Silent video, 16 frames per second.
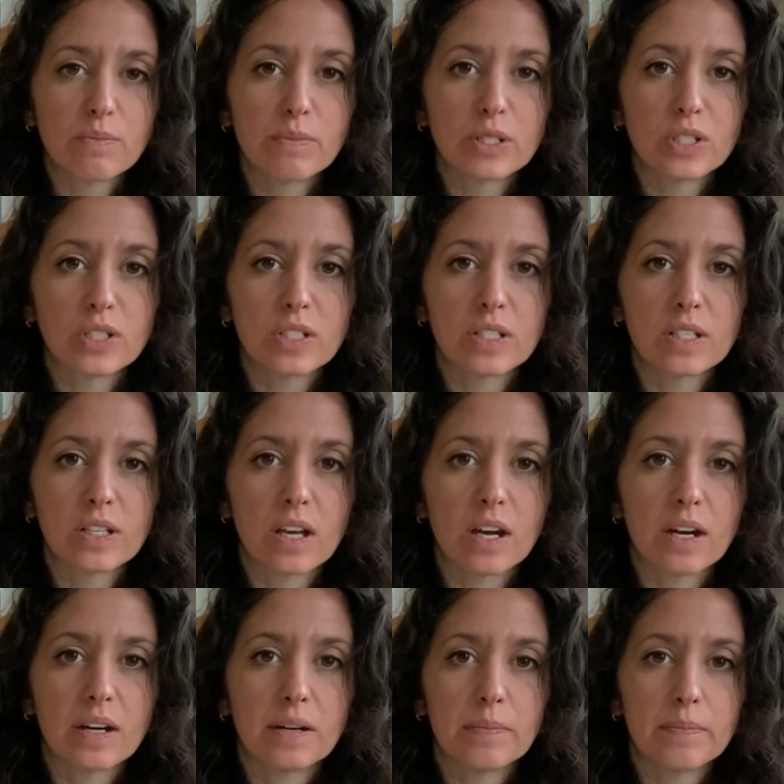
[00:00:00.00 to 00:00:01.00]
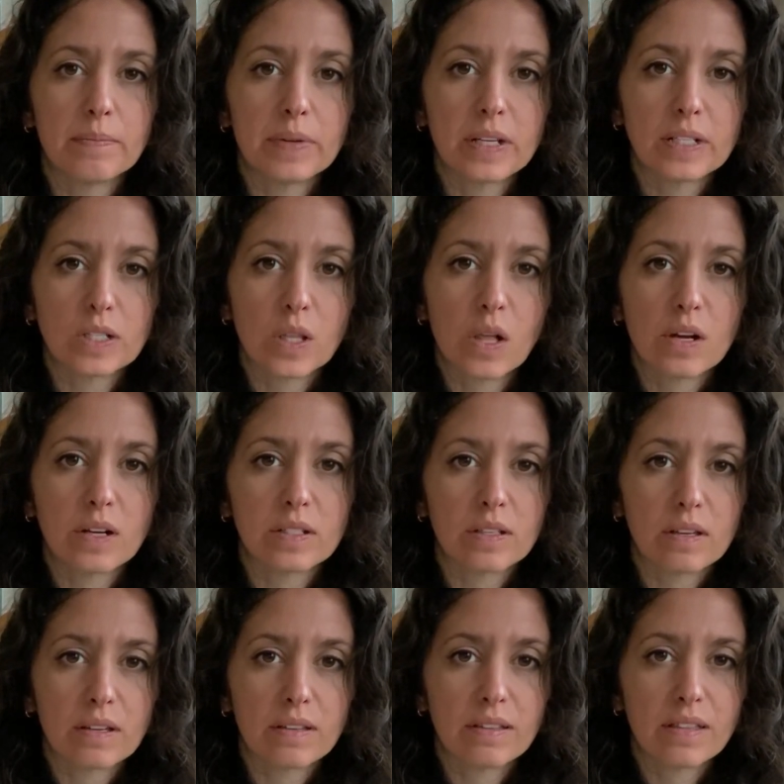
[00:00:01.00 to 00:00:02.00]
much as and as long as
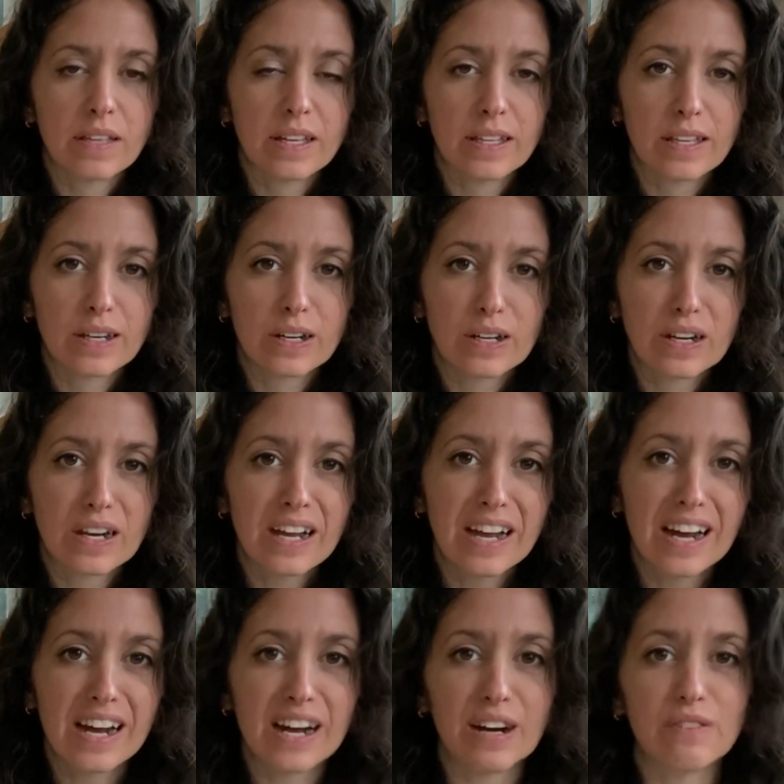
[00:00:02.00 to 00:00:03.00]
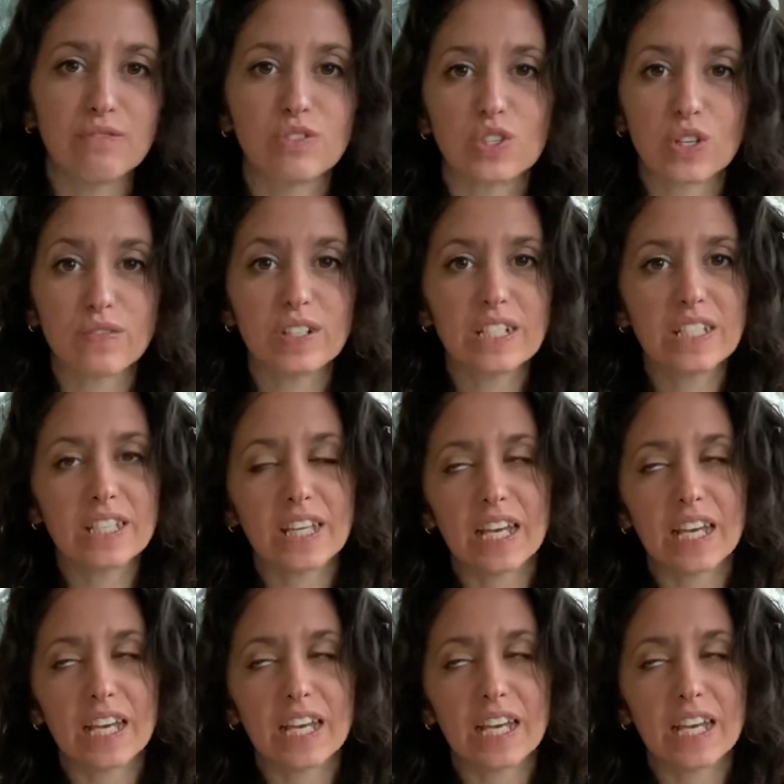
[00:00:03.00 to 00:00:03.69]
I think they're of service.